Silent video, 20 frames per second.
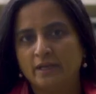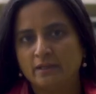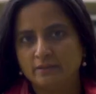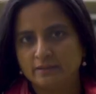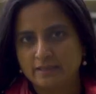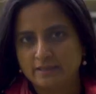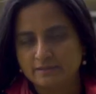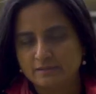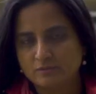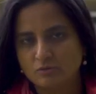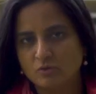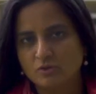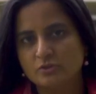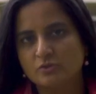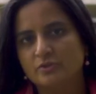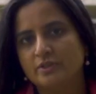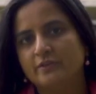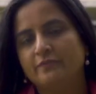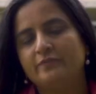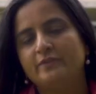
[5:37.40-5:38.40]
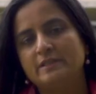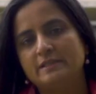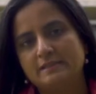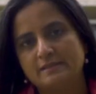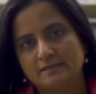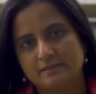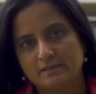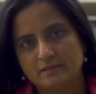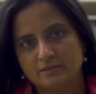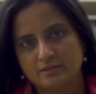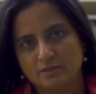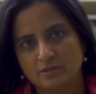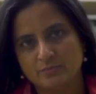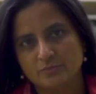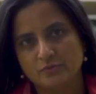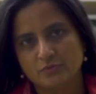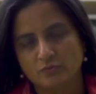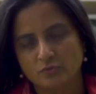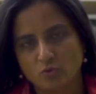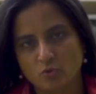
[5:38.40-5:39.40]
There's also differences in
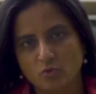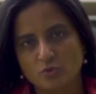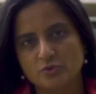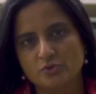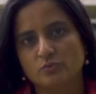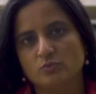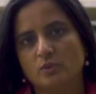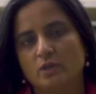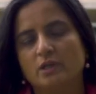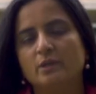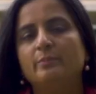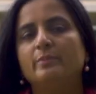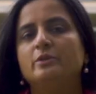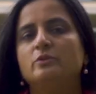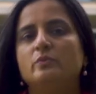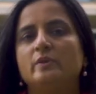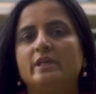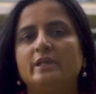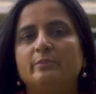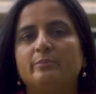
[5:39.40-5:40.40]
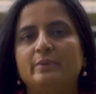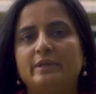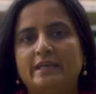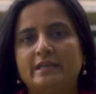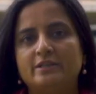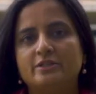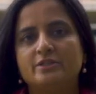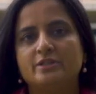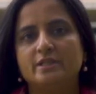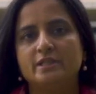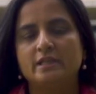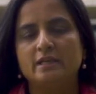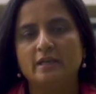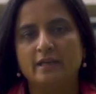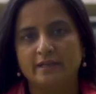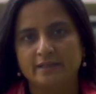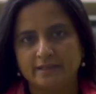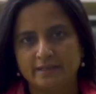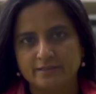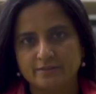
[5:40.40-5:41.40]
terms of coursework between PhD
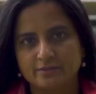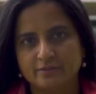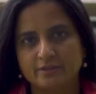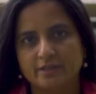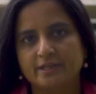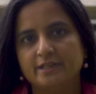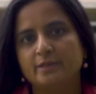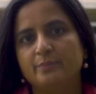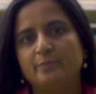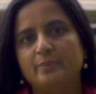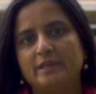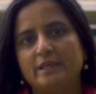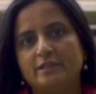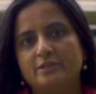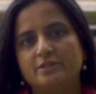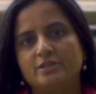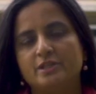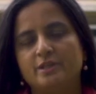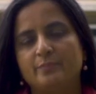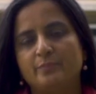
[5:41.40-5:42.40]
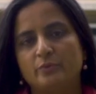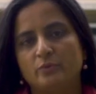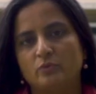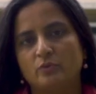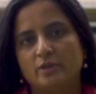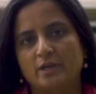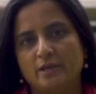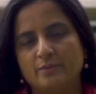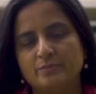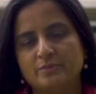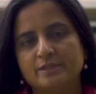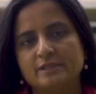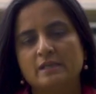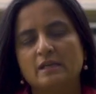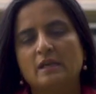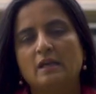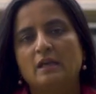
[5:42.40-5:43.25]
and integrated PhD programs.